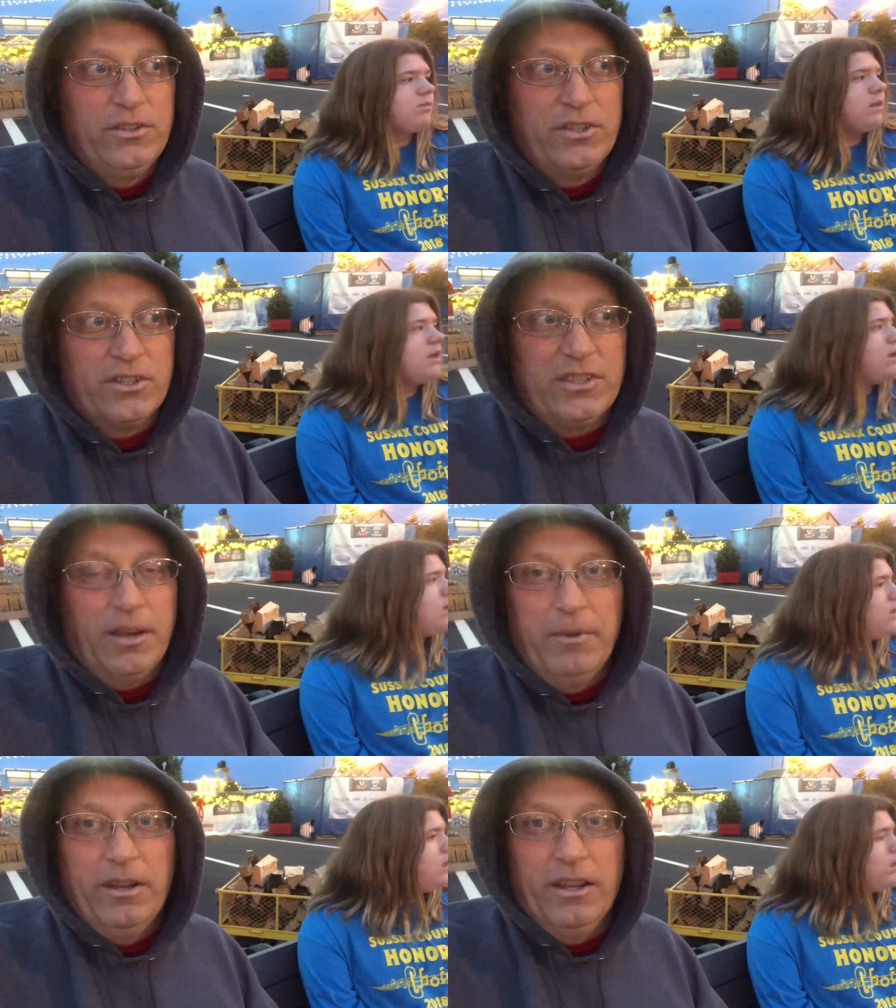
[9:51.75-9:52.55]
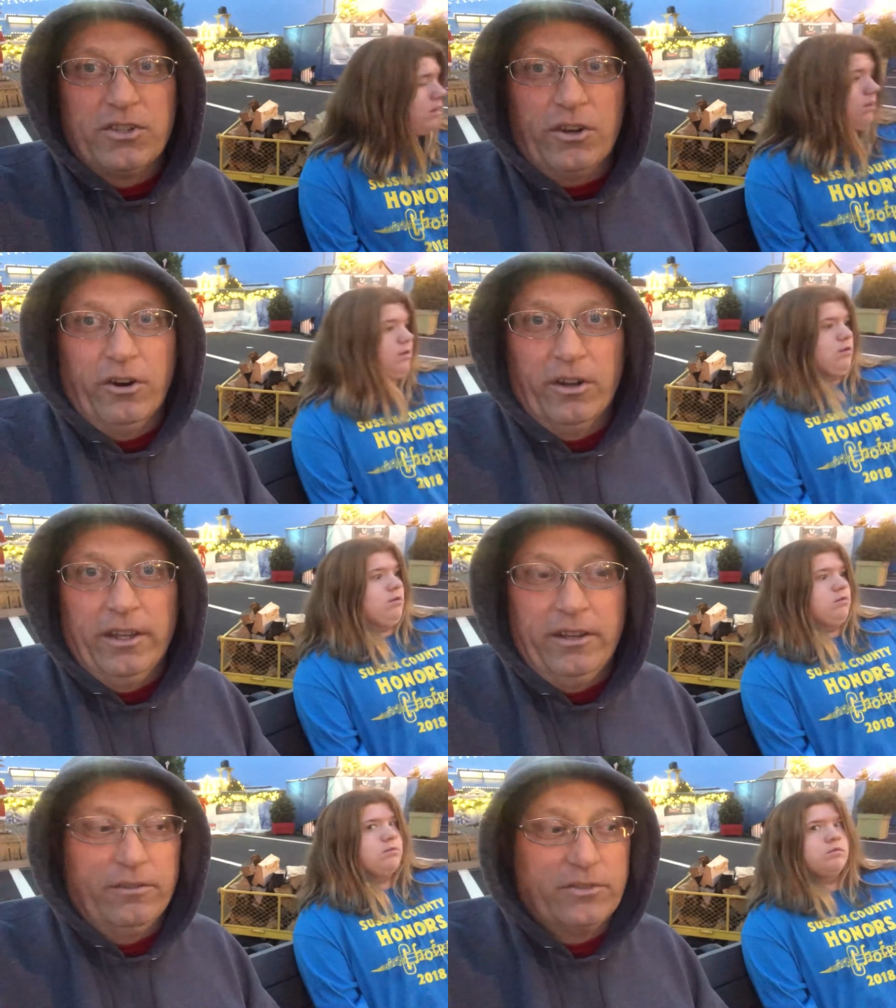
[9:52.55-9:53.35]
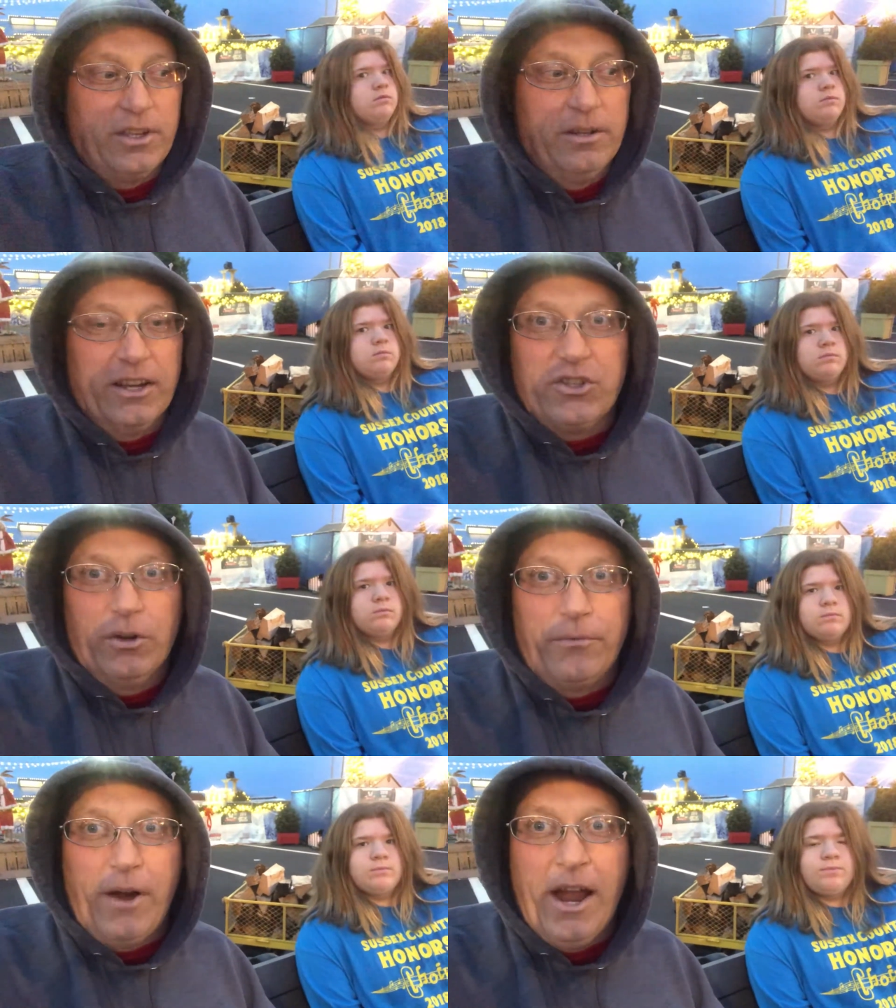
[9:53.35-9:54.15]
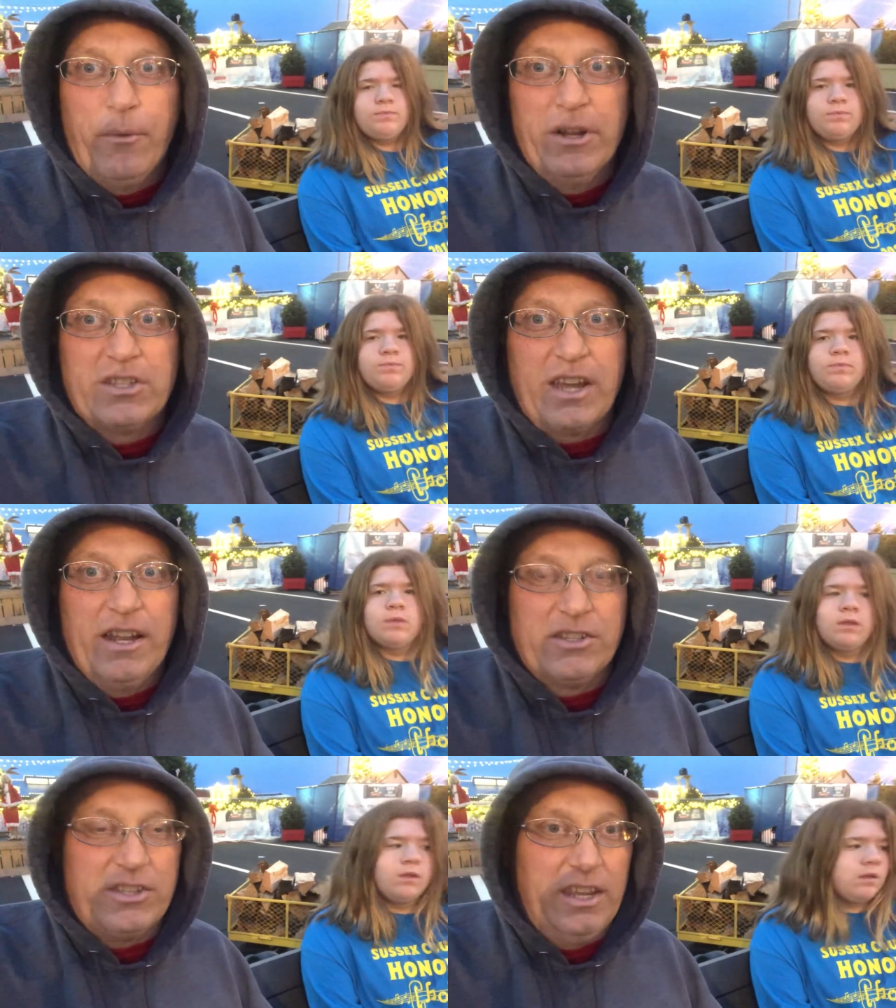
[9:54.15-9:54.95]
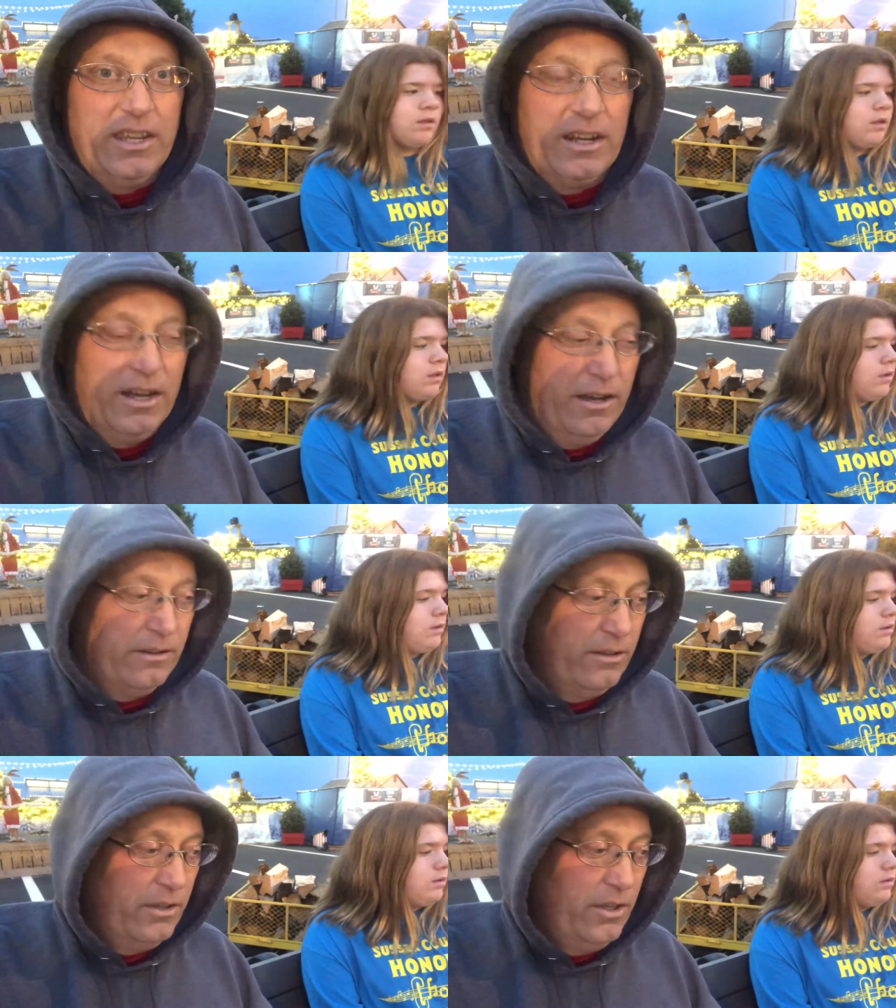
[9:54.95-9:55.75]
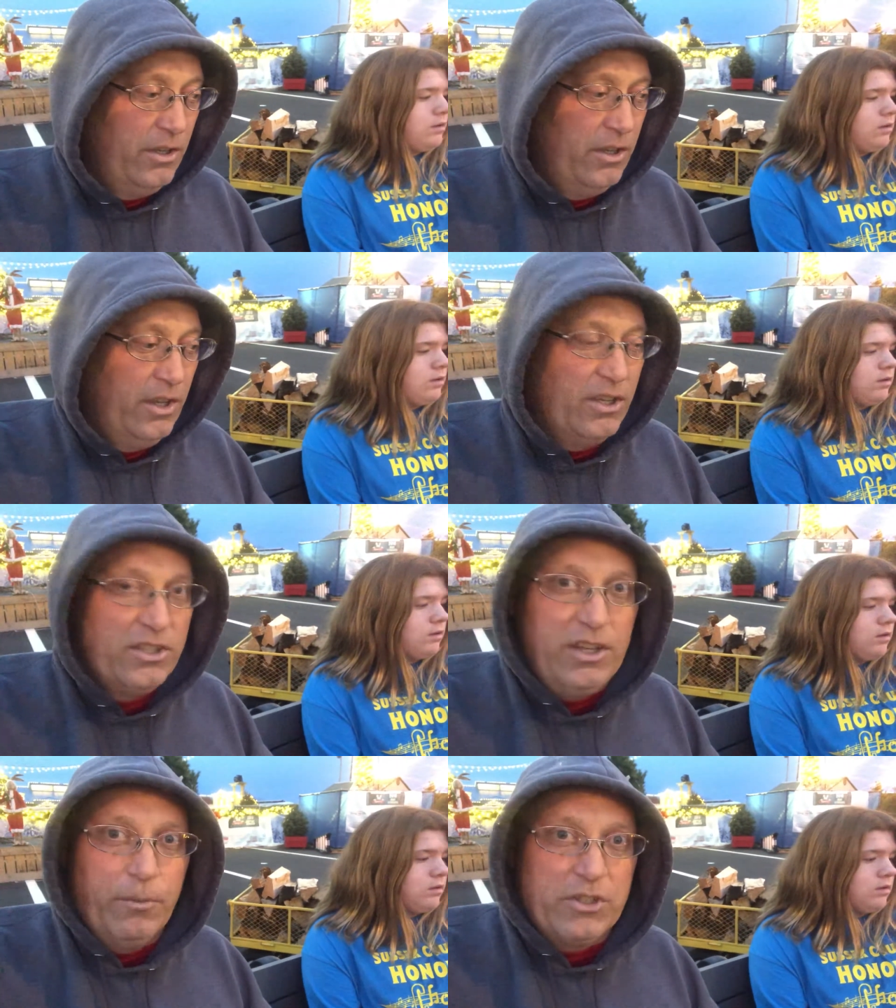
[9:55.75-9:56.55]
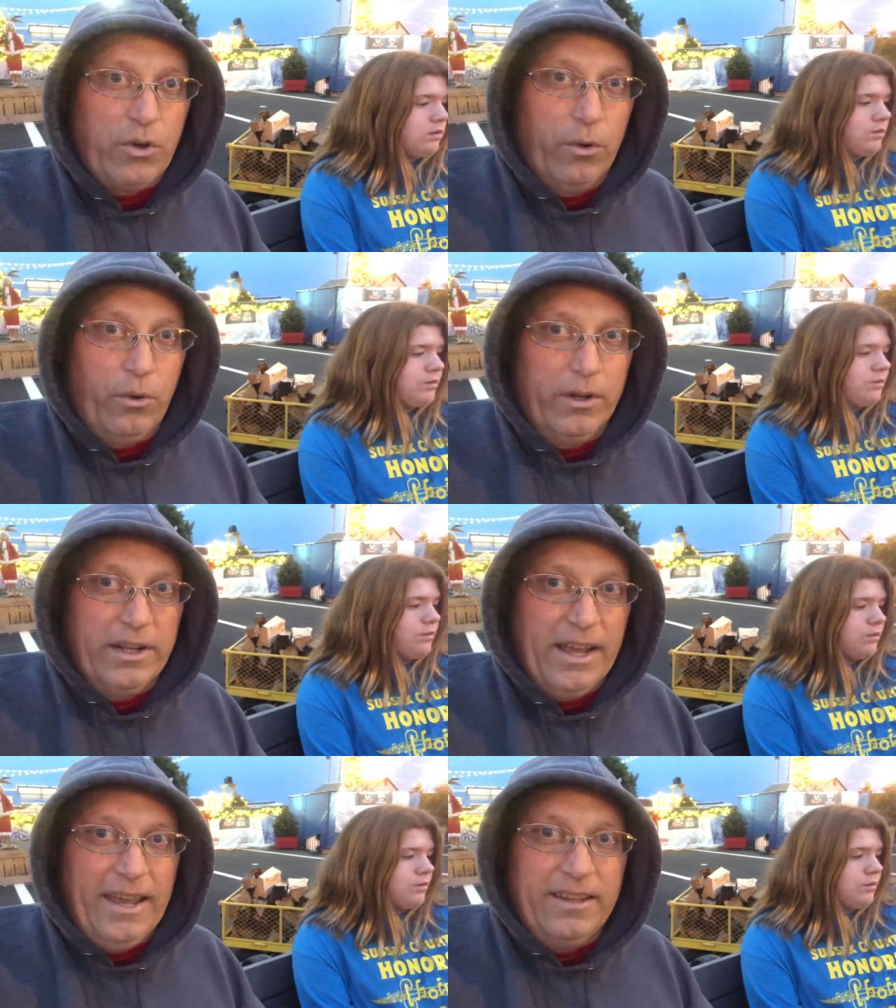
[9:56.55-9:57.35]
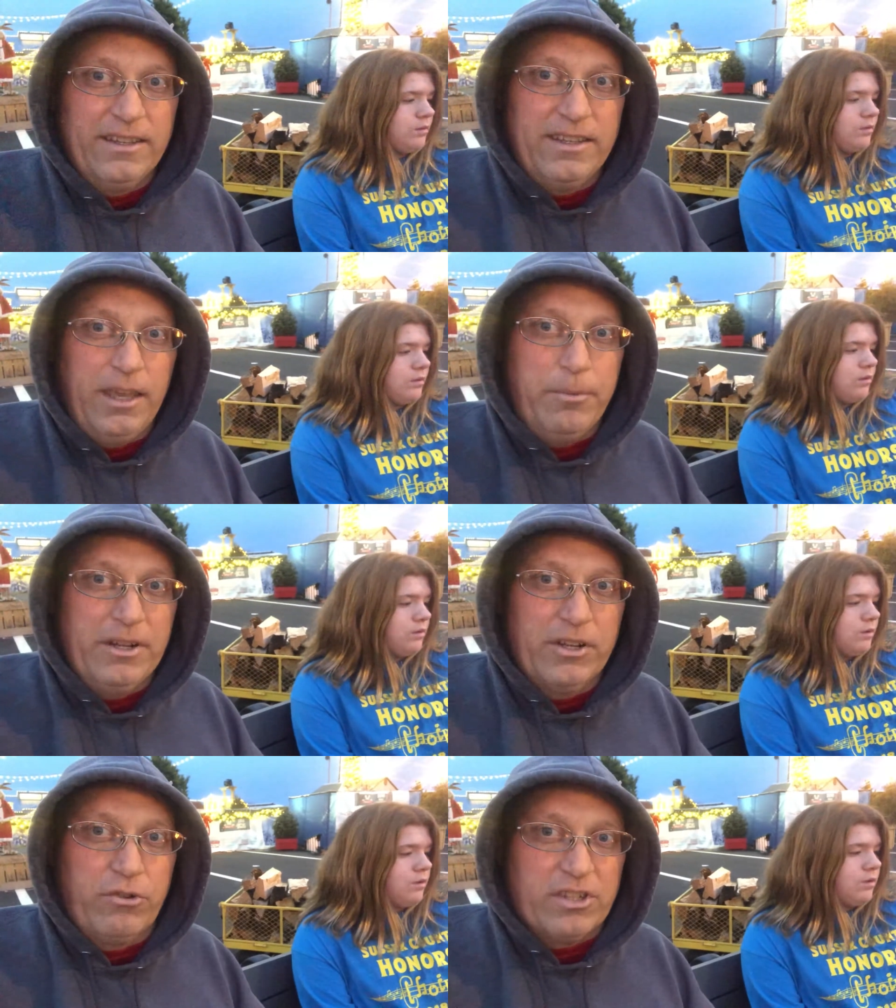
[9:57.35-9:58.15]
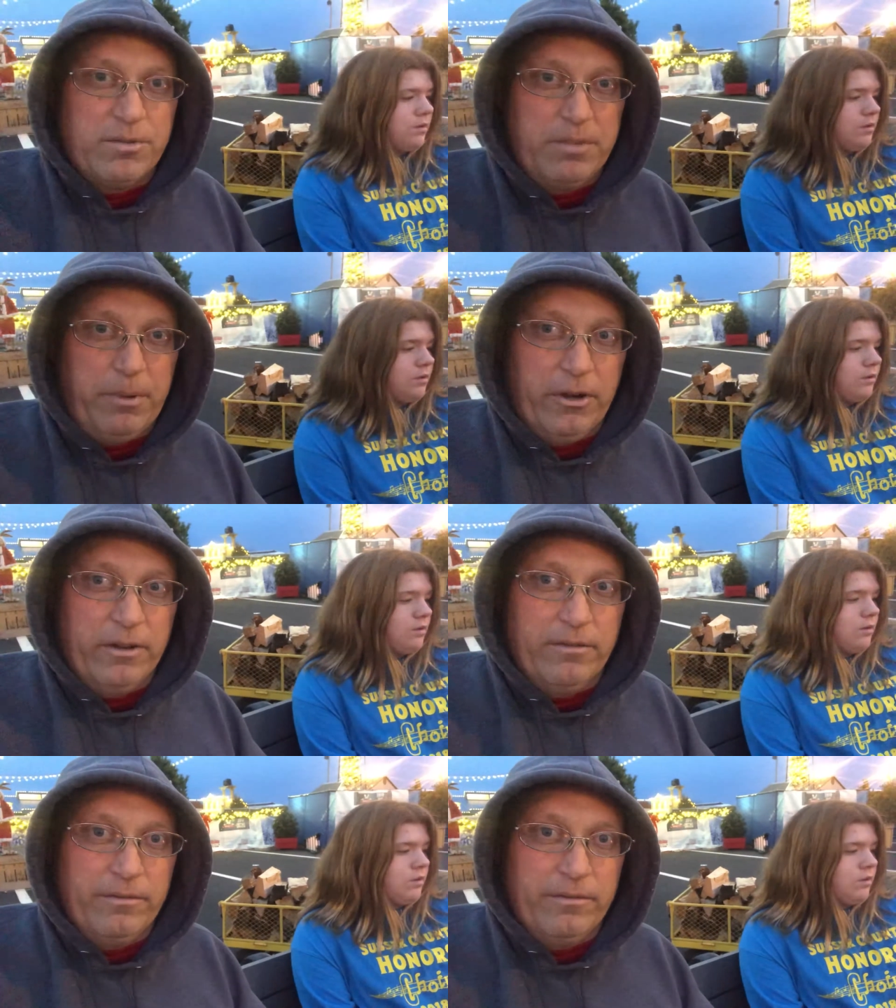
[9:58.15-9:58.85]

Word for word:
Speaker 1: Just, I mean, it's early, sitting next to a fire. We're just kind of seeing, uh, seeing what's going on today, keeping in the Christmas spirit.